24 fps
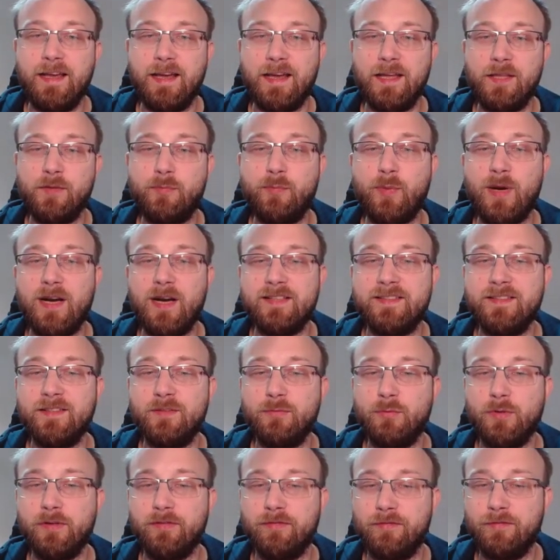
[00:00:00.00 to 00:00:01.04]
and parse
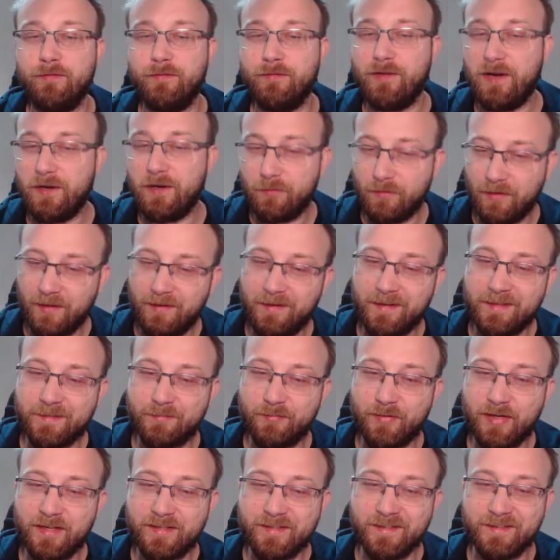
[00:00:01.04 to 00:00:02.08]
it with regular
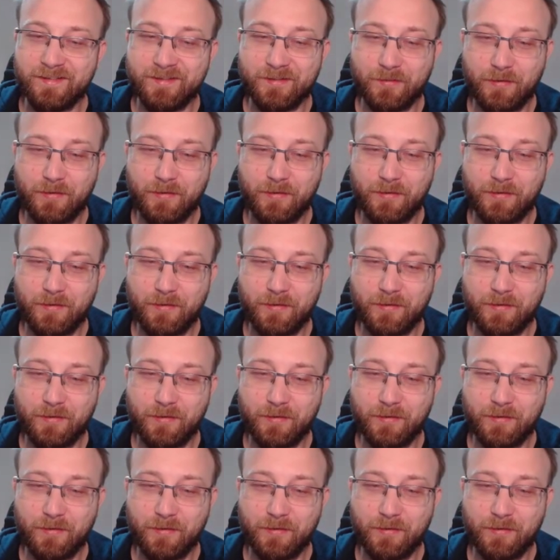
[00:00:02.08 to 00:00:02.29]
expression.